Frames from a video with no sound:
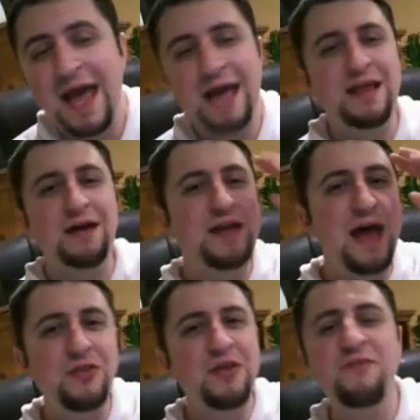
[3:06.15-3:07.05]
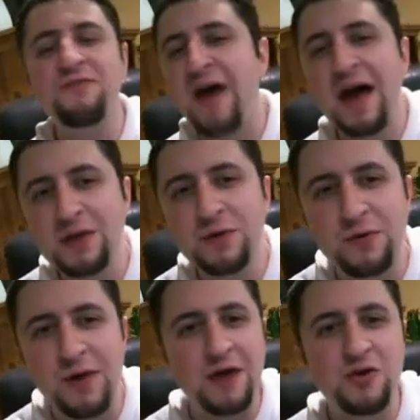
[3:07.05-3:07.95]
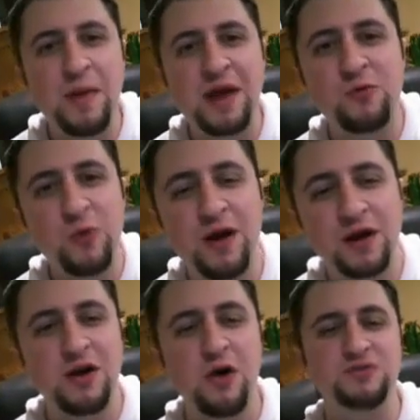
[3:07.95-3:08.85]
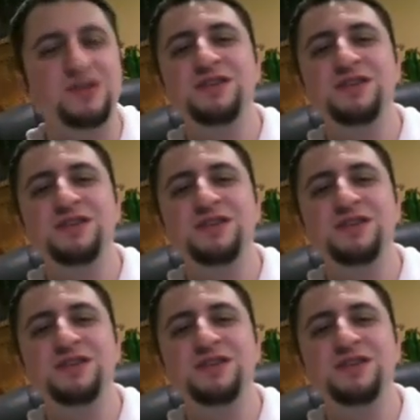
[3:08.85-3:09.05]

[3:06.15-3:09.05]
and that now they follow it around no matter where it goes.